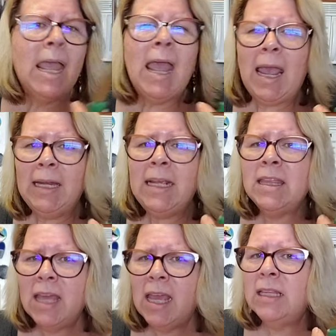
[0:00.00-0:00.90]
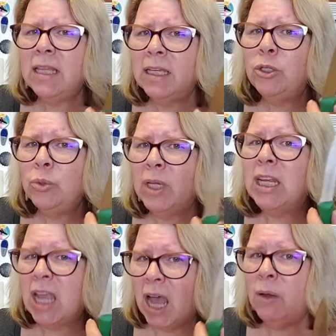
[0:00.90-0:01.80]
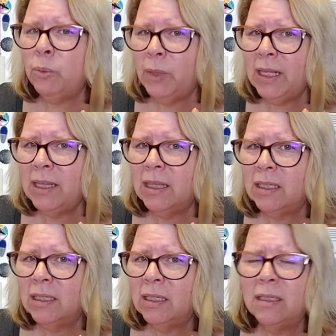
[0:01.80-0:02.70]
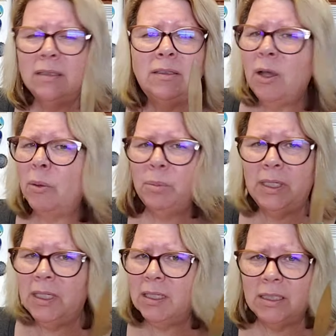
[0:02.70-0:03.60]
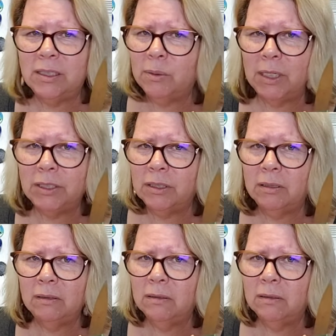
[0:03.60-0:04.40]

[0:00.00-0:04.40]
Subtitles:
anything that you can cut with, don't put in the dishwasher.